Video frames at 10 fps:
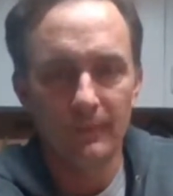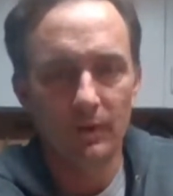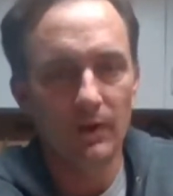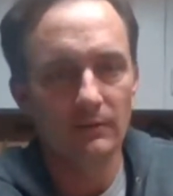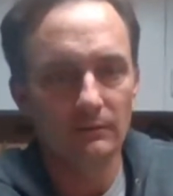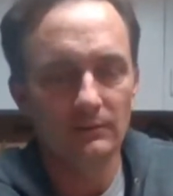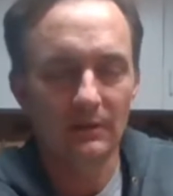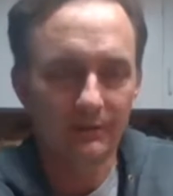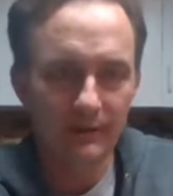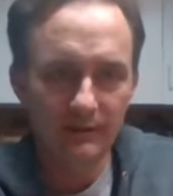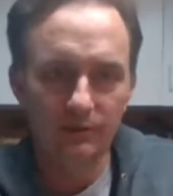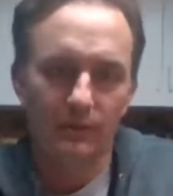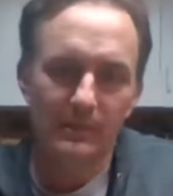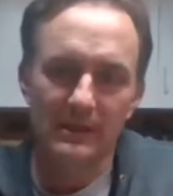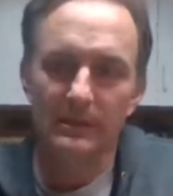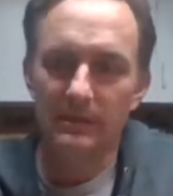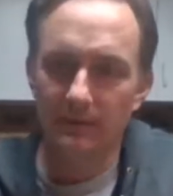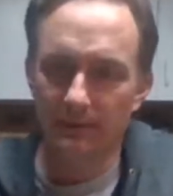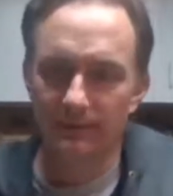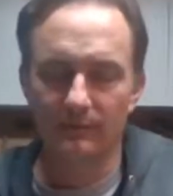All right, now let's get into the meat of
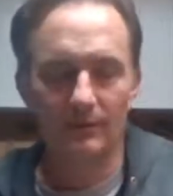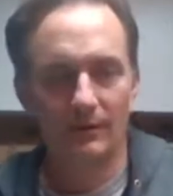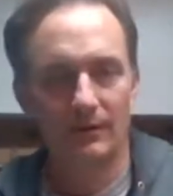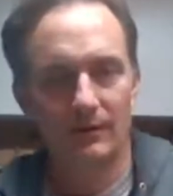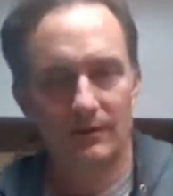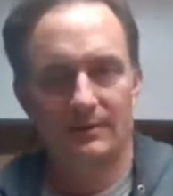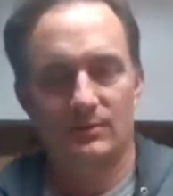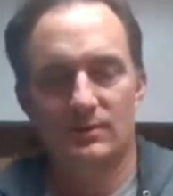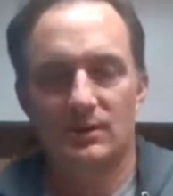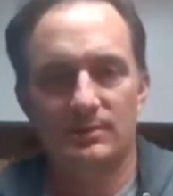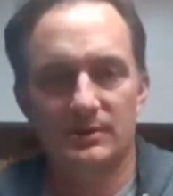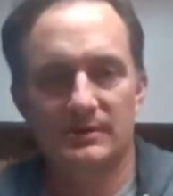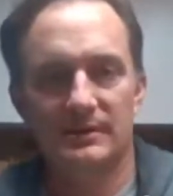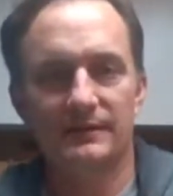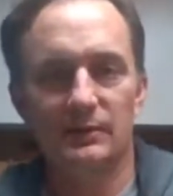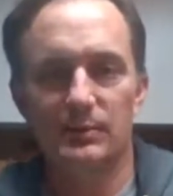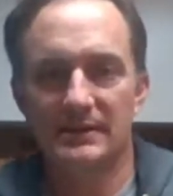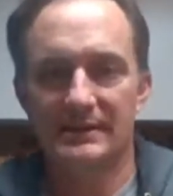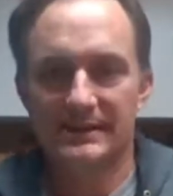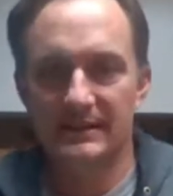things. Talked about stuff that we
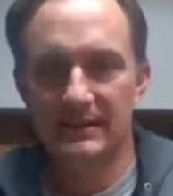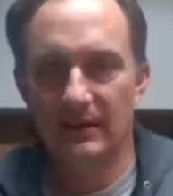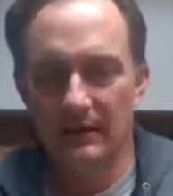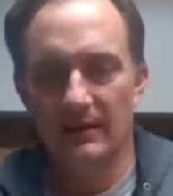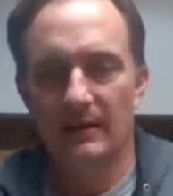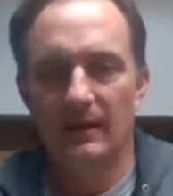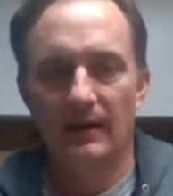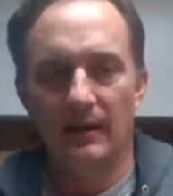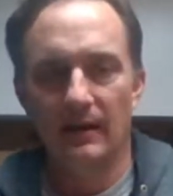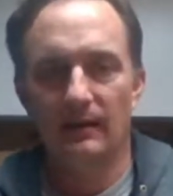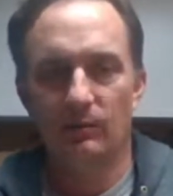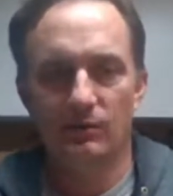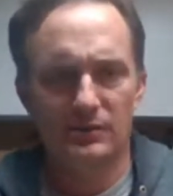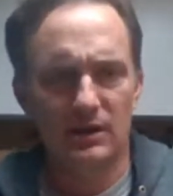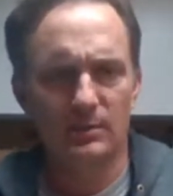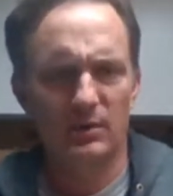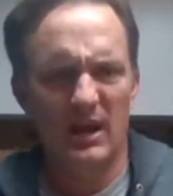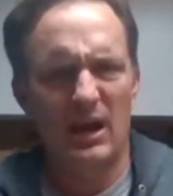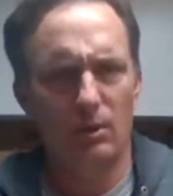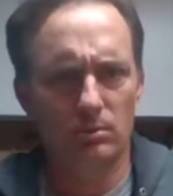can see. We're going to talk about
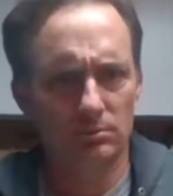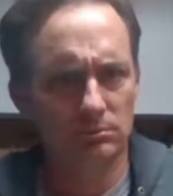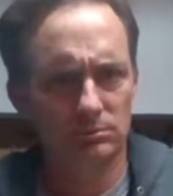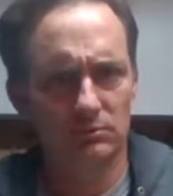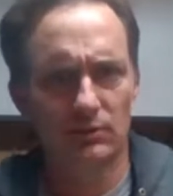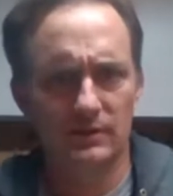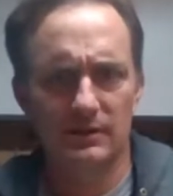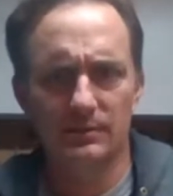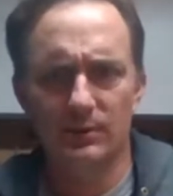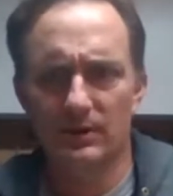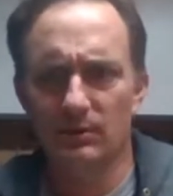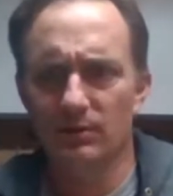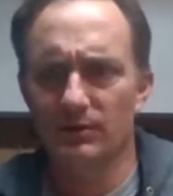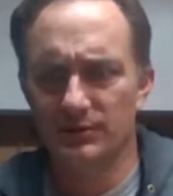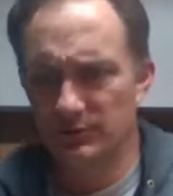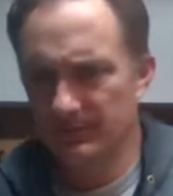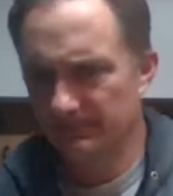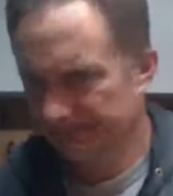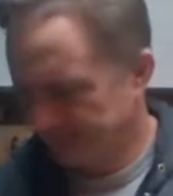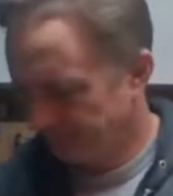how. We're going to talk about how we're going to do it.
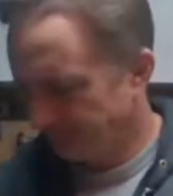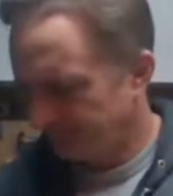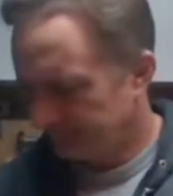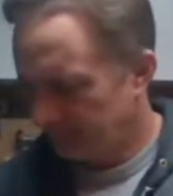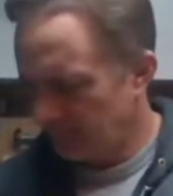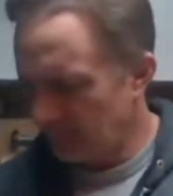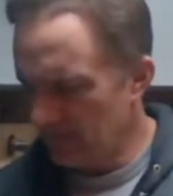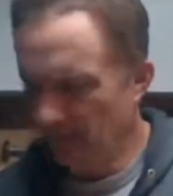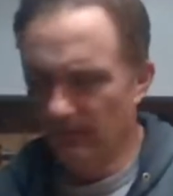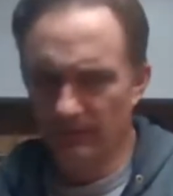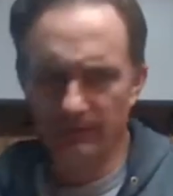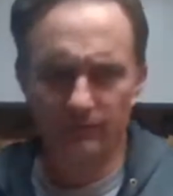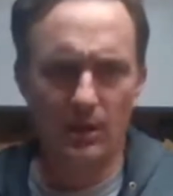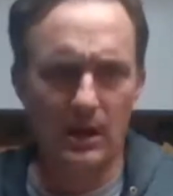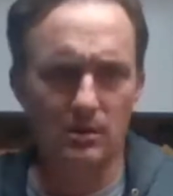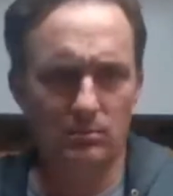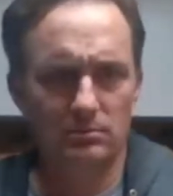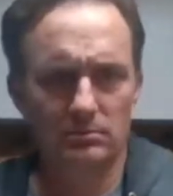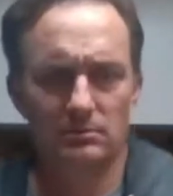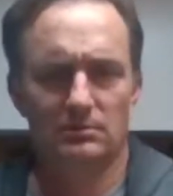So how
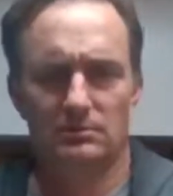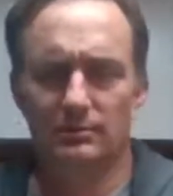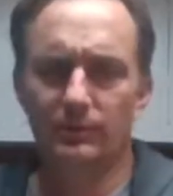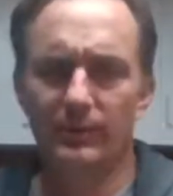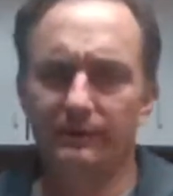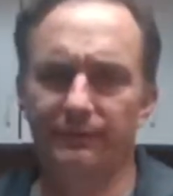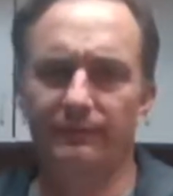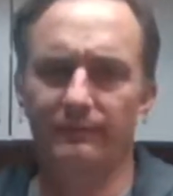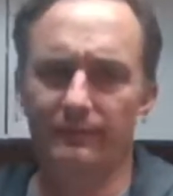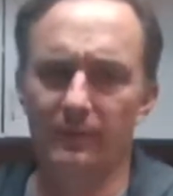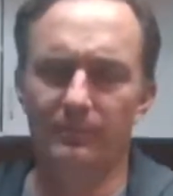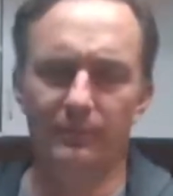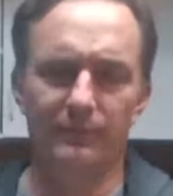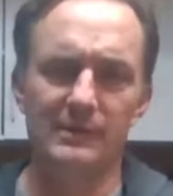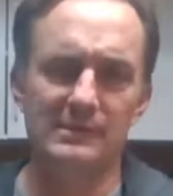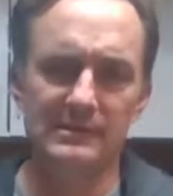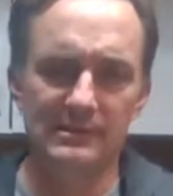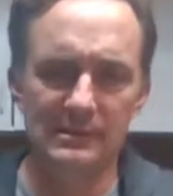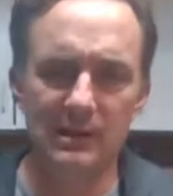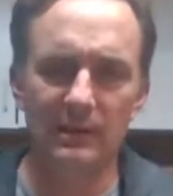do we observe things in the
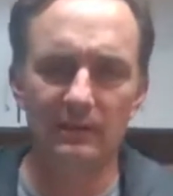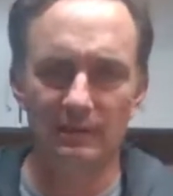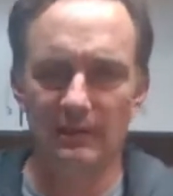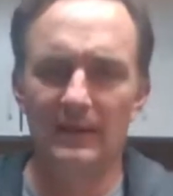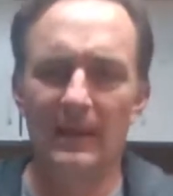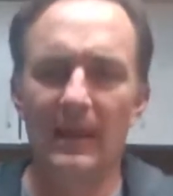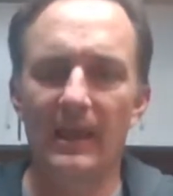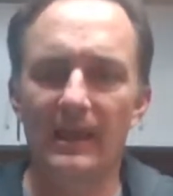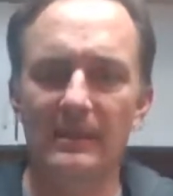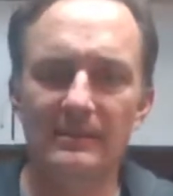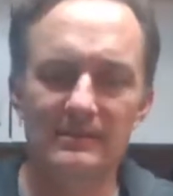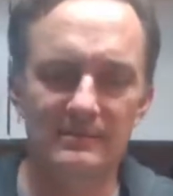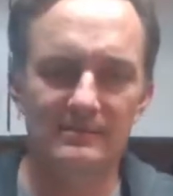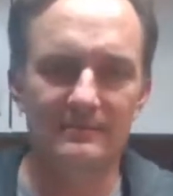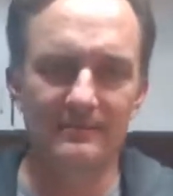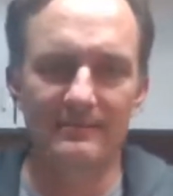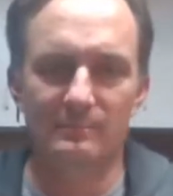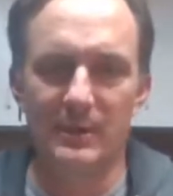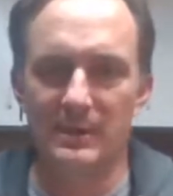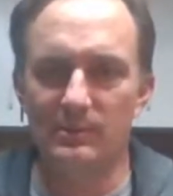sky and
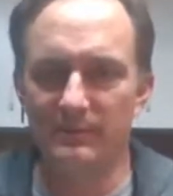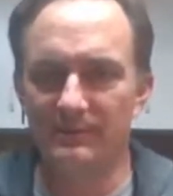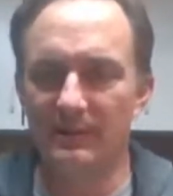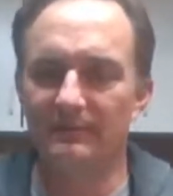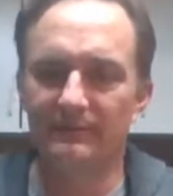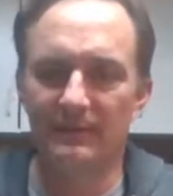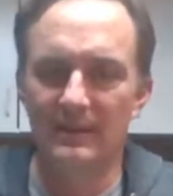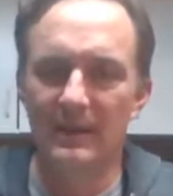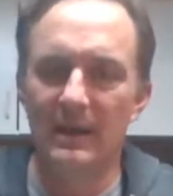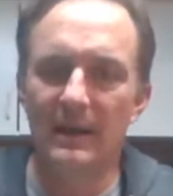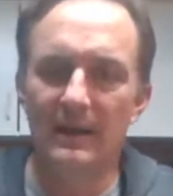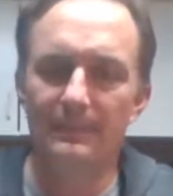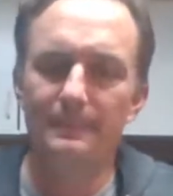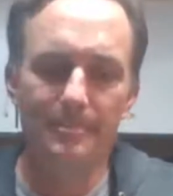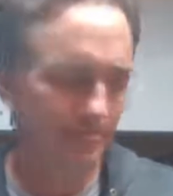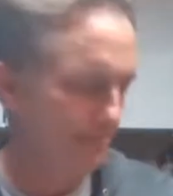pick out stuff?